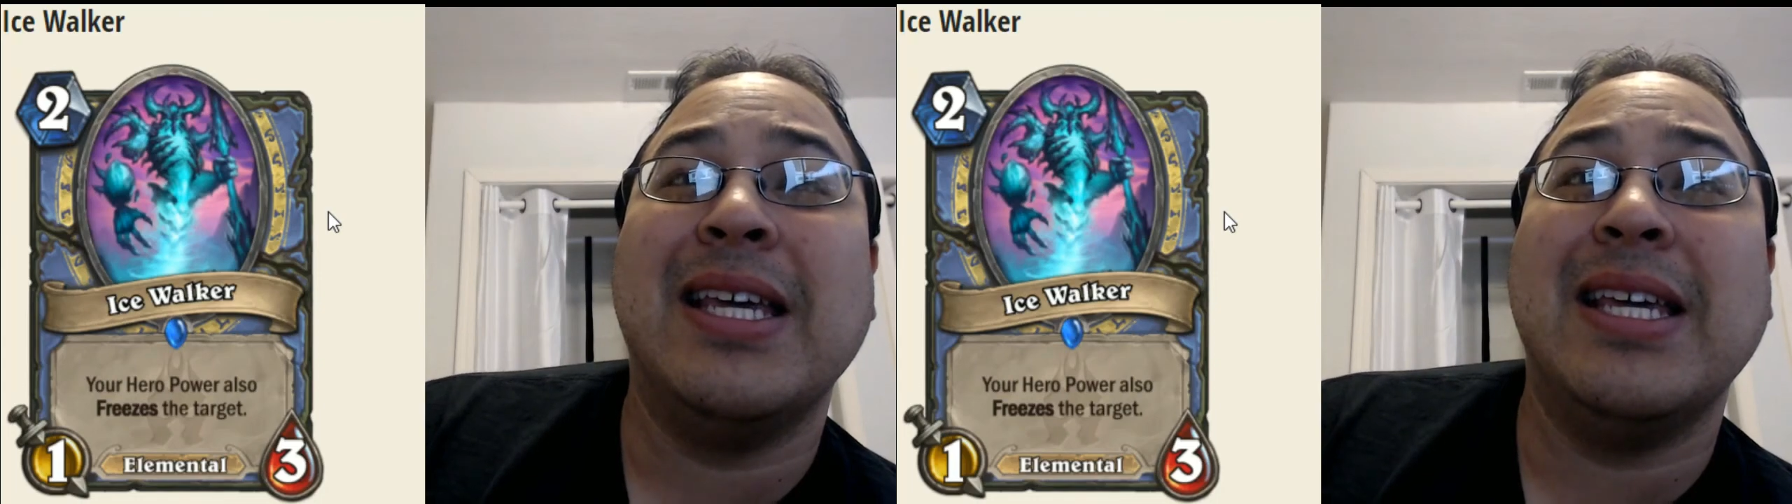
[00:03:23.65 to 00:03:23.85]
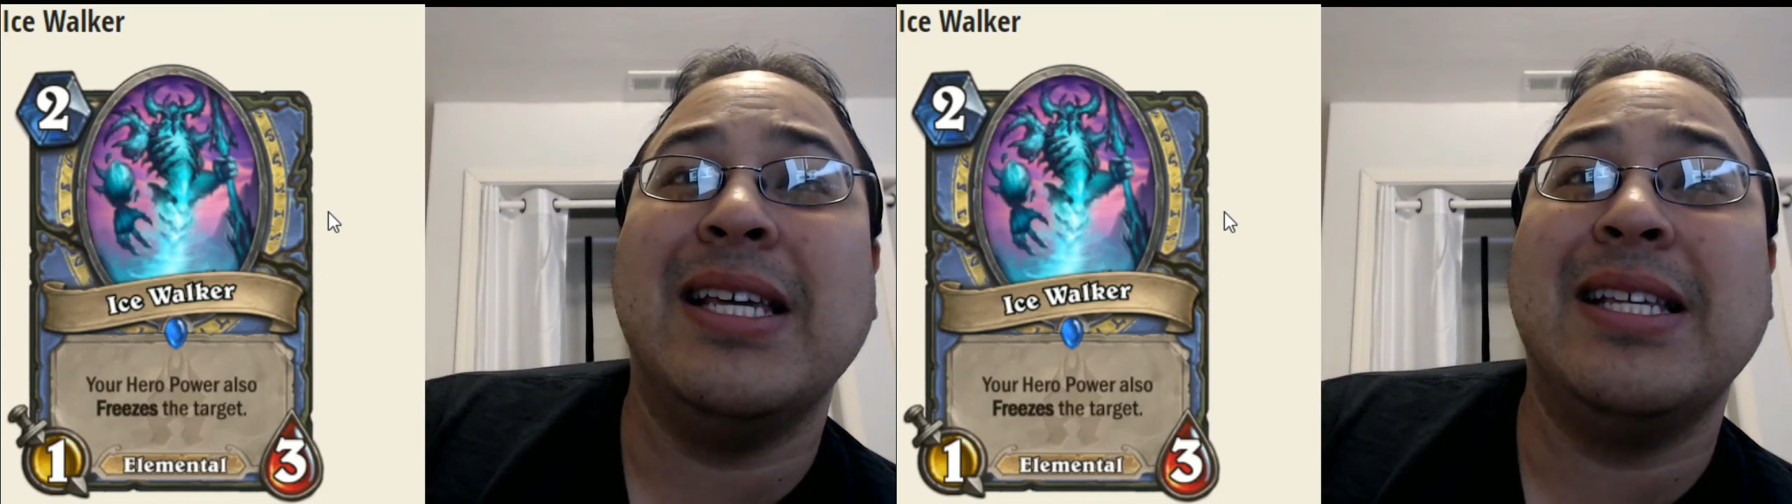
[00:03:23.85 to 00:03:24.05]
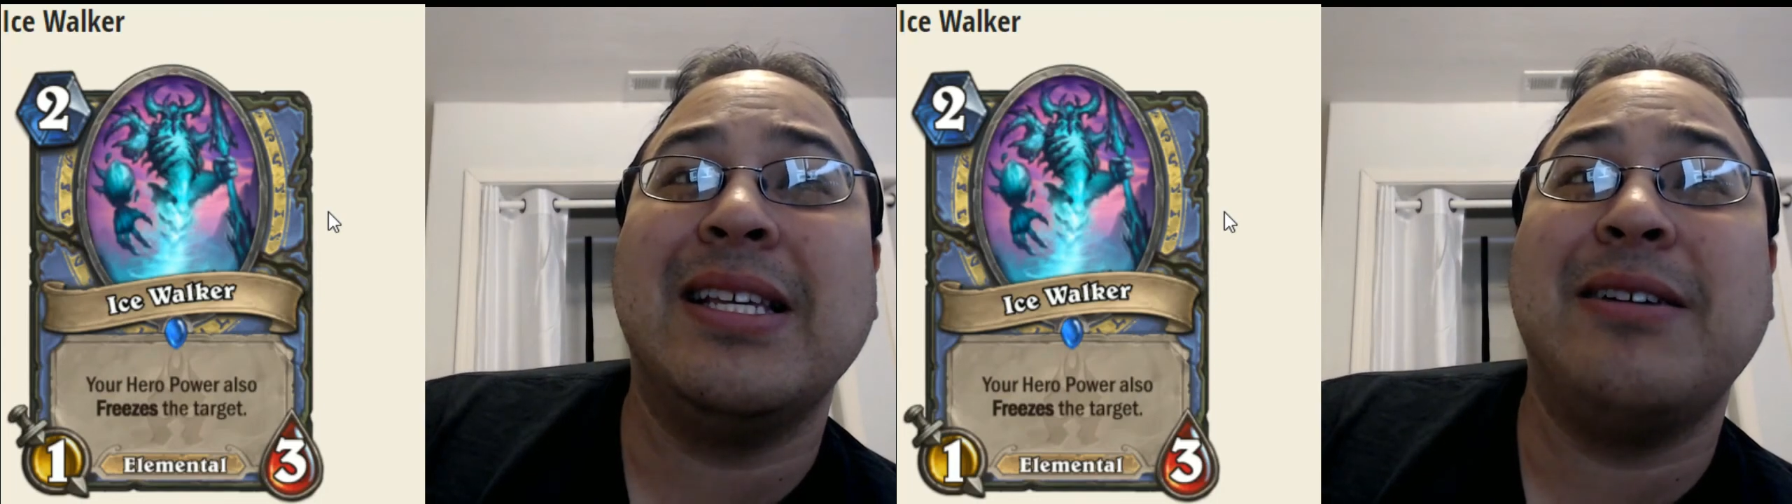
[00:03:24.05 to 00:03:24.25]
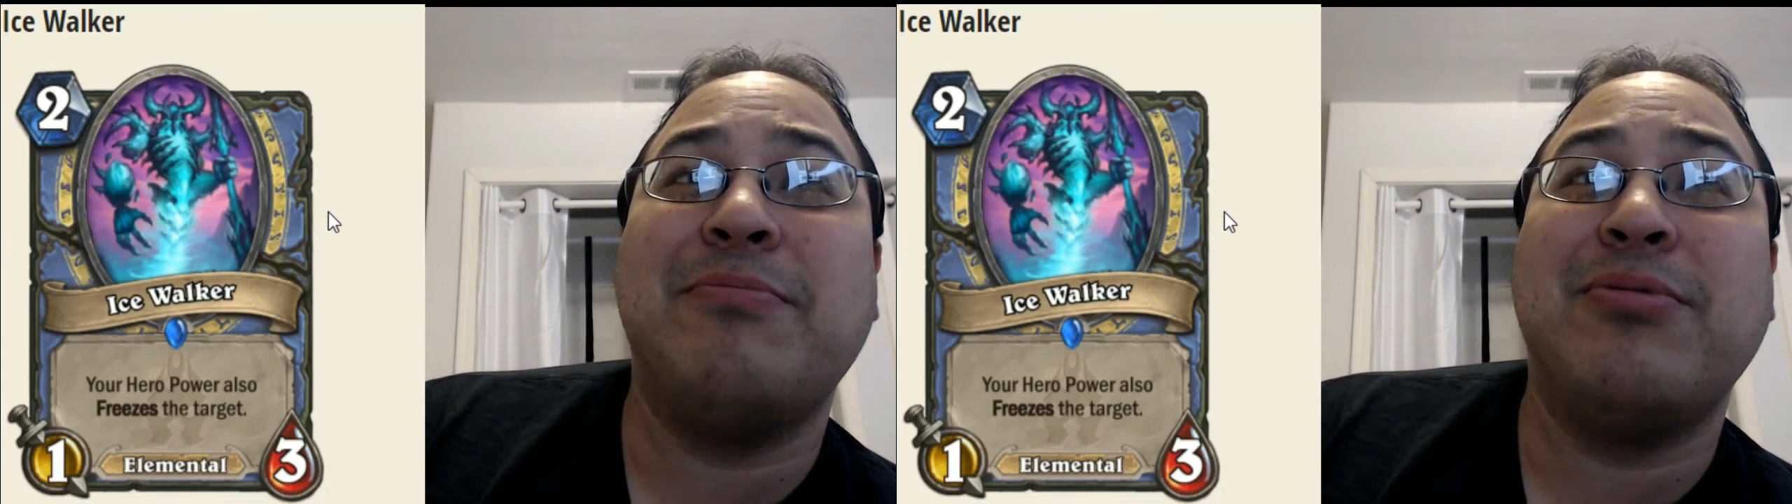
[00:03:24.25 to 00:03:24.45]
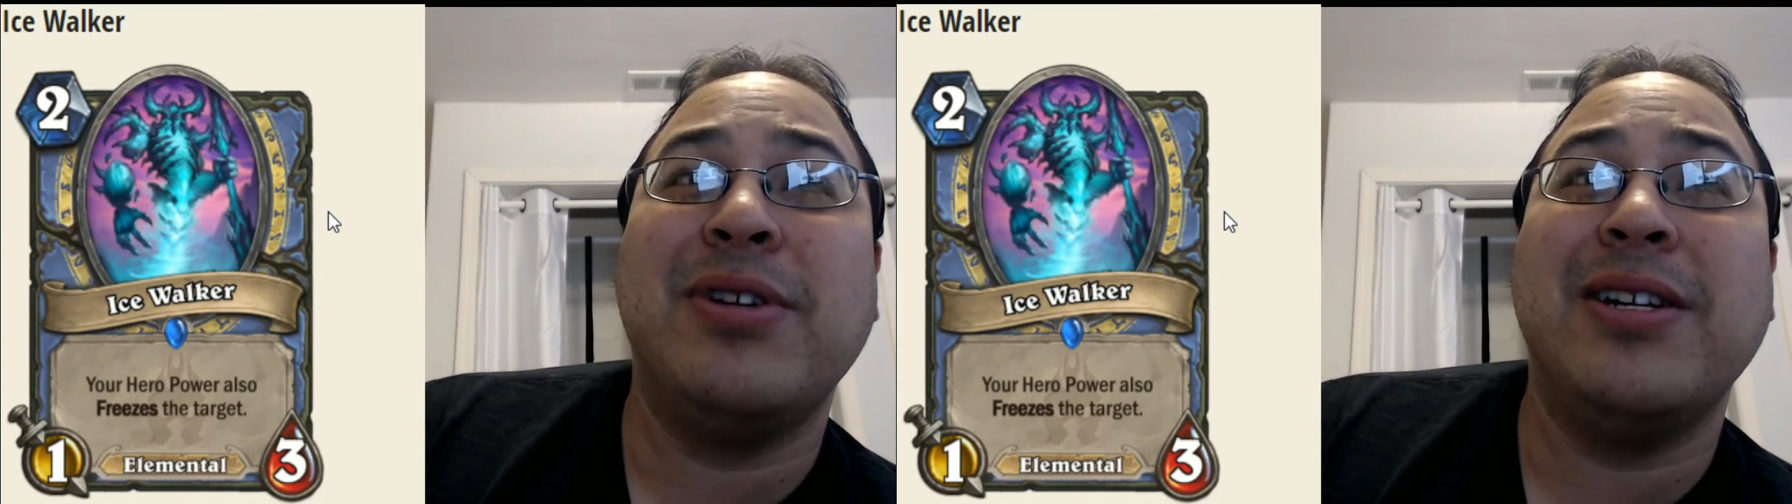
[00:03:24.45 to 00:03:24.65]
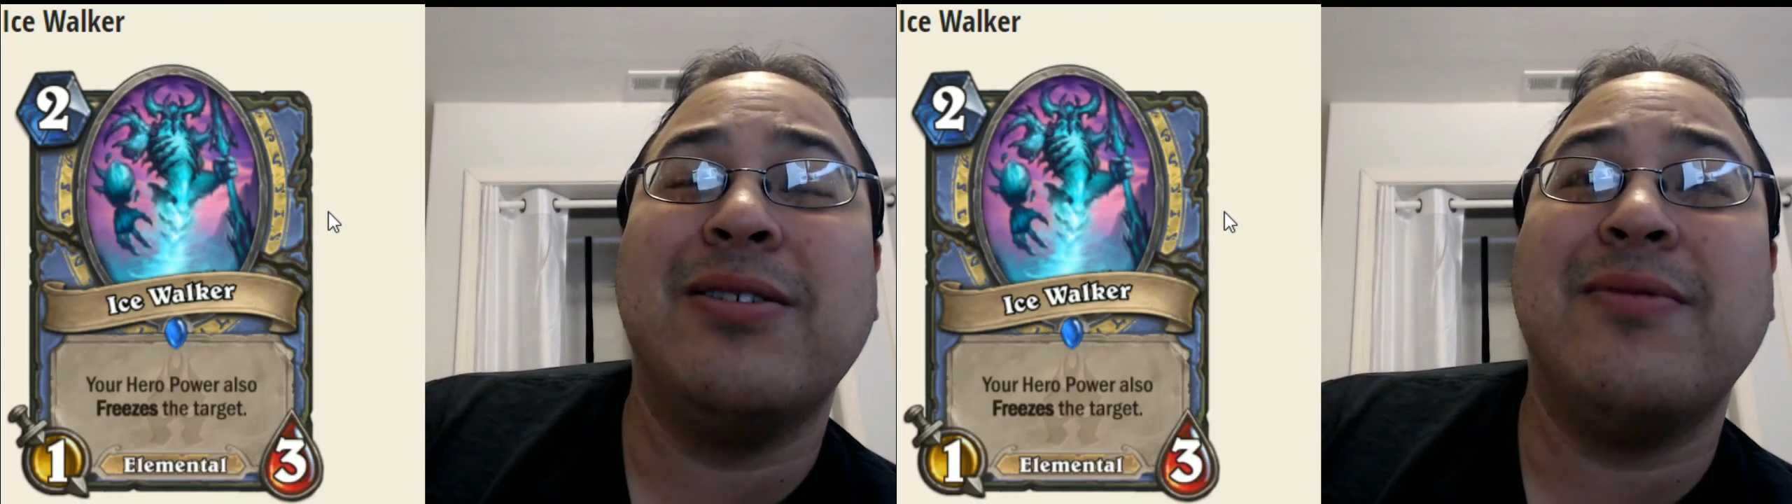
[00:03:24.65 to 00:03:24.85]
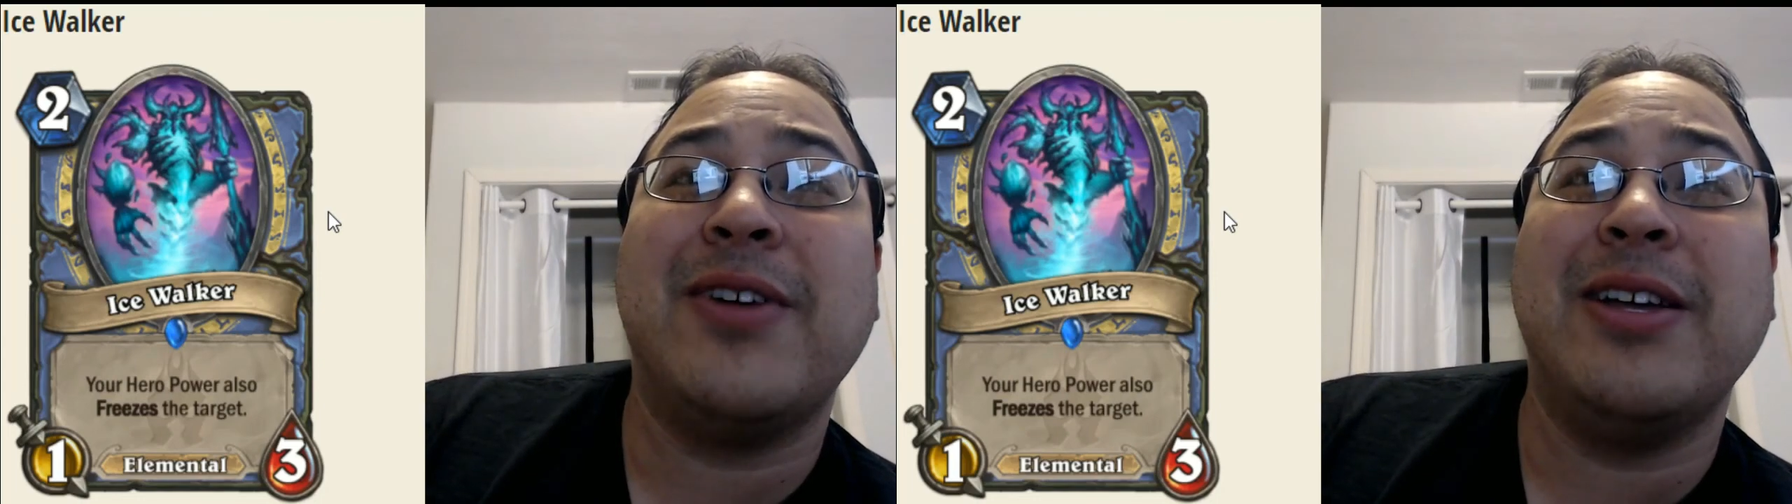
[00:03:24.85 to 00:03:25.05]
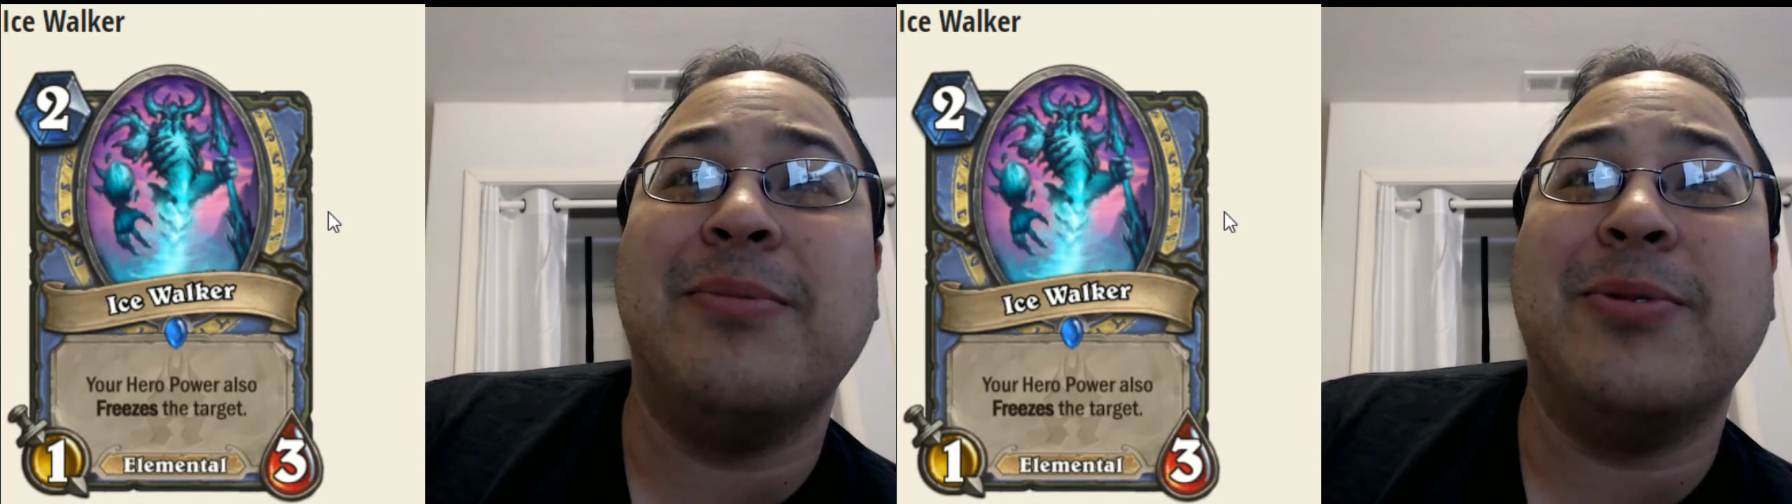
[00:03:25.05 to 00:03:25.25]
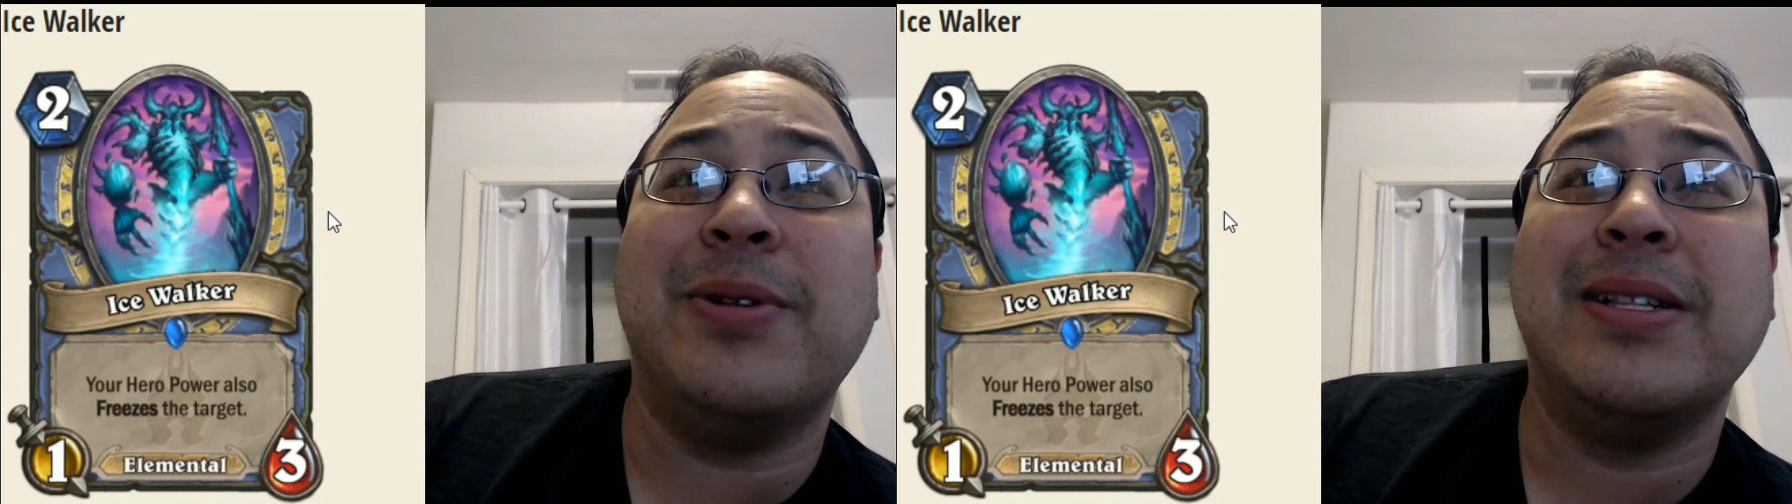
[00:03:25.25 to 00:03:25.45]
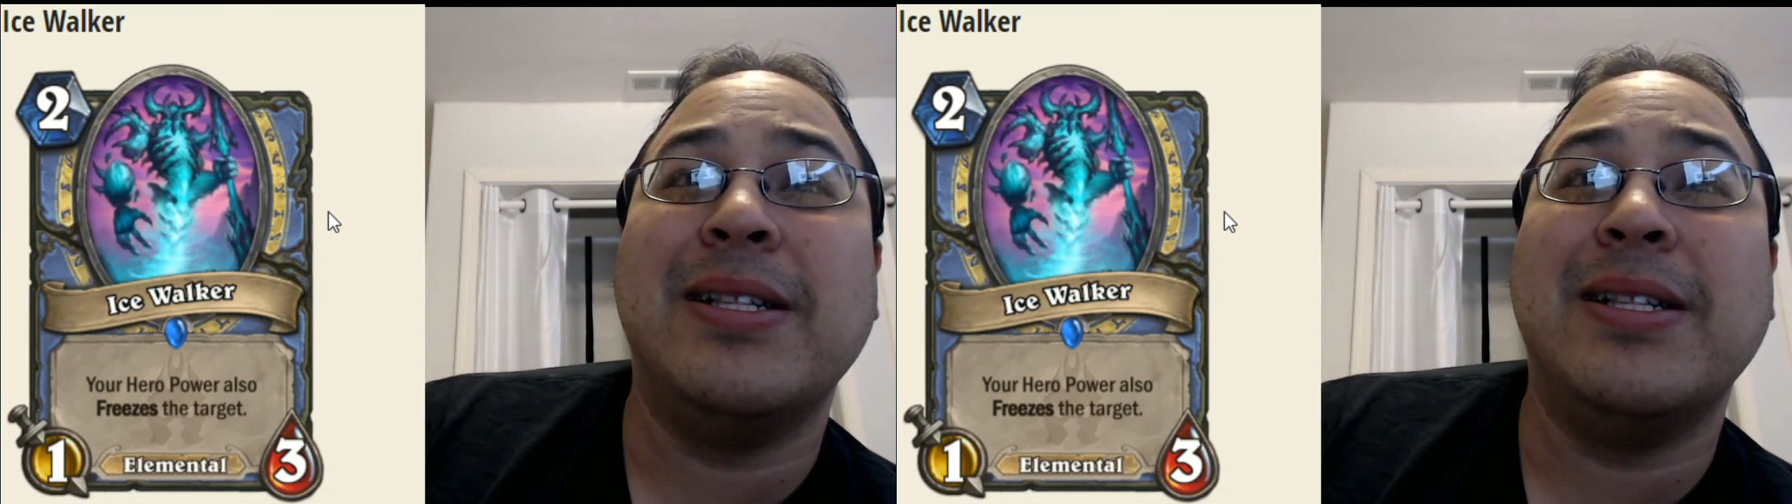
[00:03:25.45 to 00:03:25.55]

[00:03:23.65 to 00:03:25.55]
is pretty darn valuable.